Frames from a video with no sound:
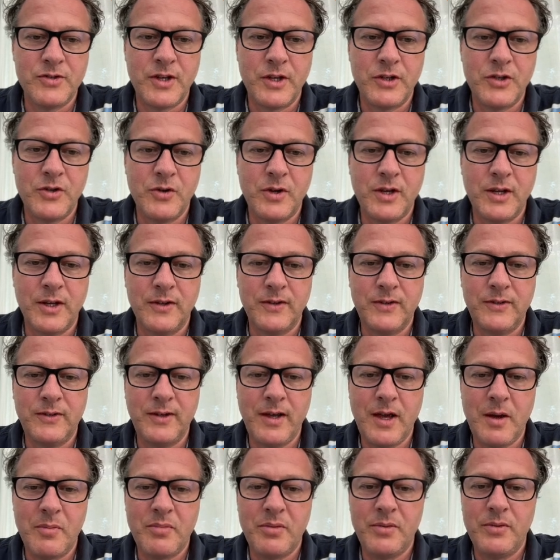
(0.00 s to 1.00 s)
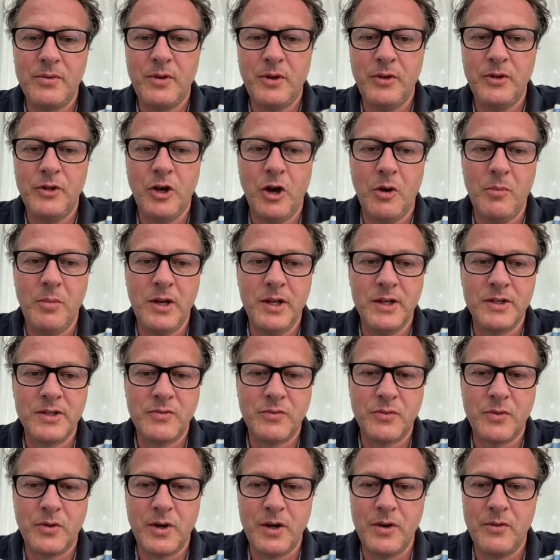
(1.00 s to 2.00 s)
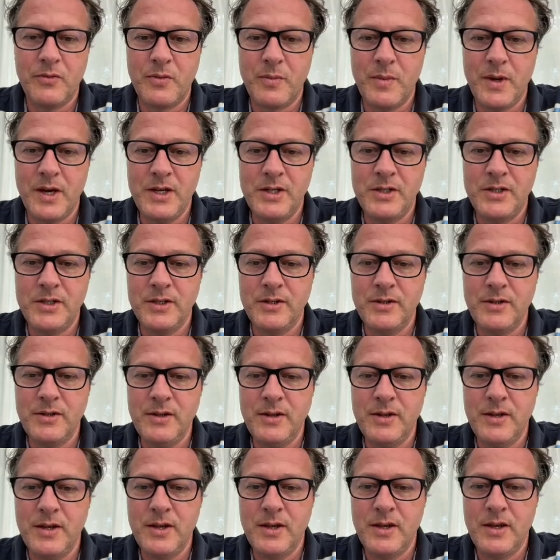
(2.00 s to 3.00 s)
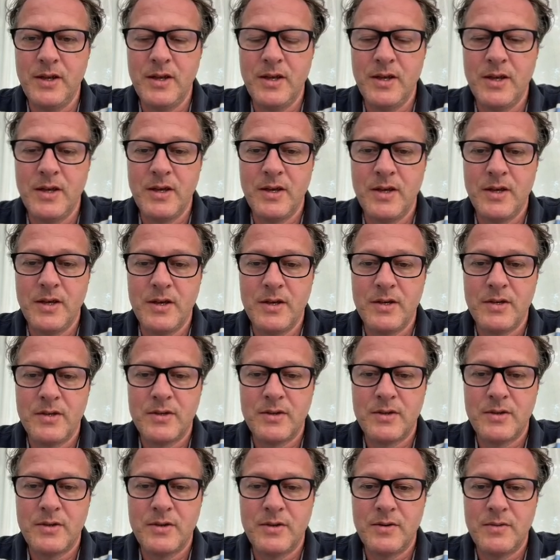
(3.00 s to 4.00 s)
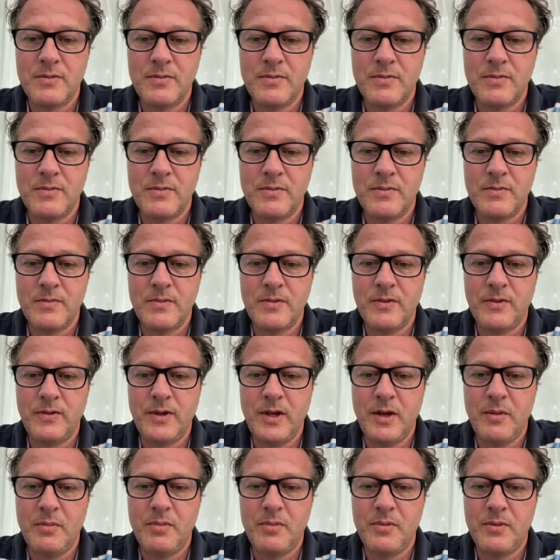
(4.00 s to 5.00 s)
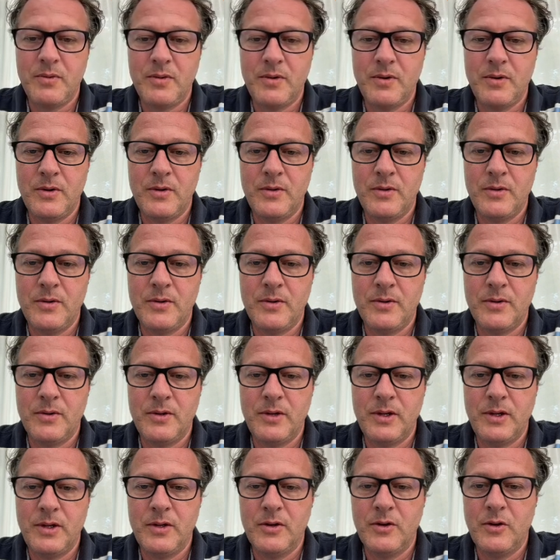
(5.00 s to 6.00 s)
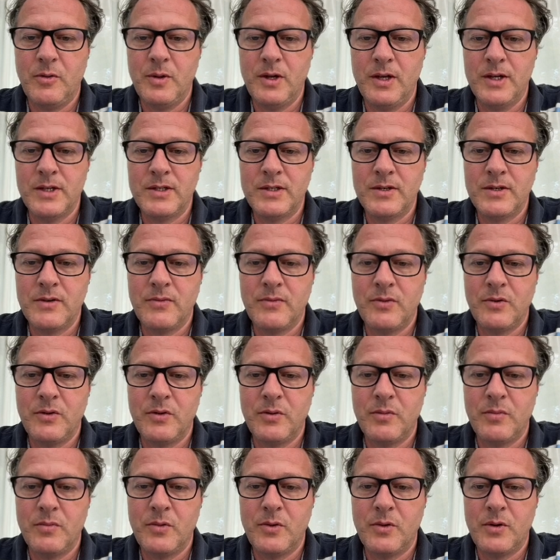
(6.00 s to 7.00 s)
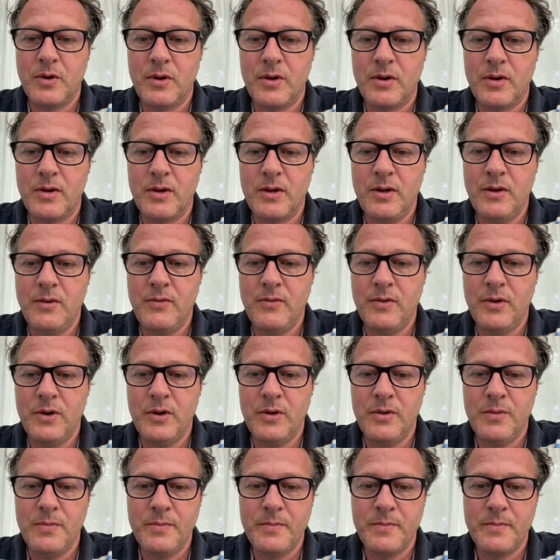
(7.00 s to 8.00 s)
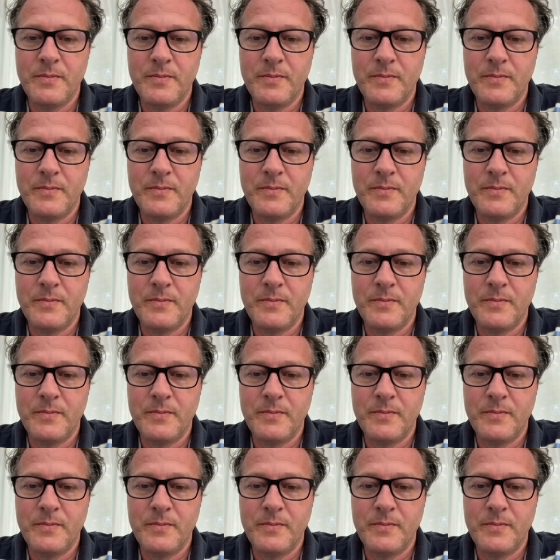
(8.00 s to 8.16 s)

that you can tap on the obelisk for information. So tap on the obelisk for more info.